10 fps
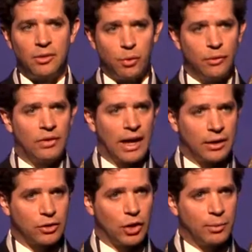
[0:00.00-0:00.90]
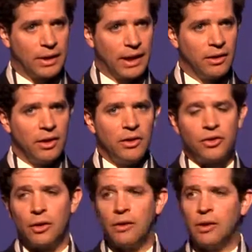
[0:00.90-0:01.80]
to move data globally.
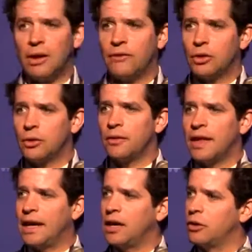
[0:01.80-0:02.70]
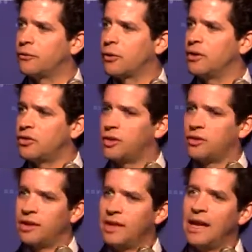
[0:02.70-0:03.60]
So if you look at the EU, for
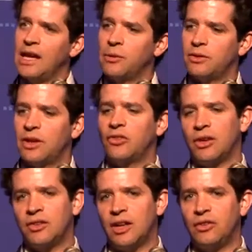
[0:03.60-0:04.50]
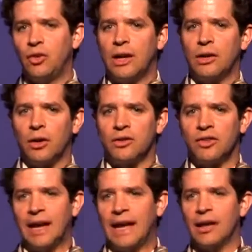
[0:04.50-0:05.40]
instance, the EU essentially says you cannot
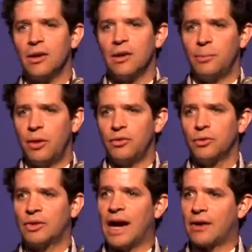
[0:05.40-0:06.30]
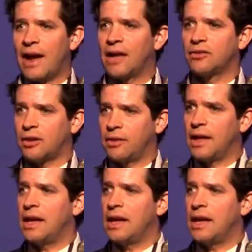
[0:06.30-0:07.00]
take personal data outside of the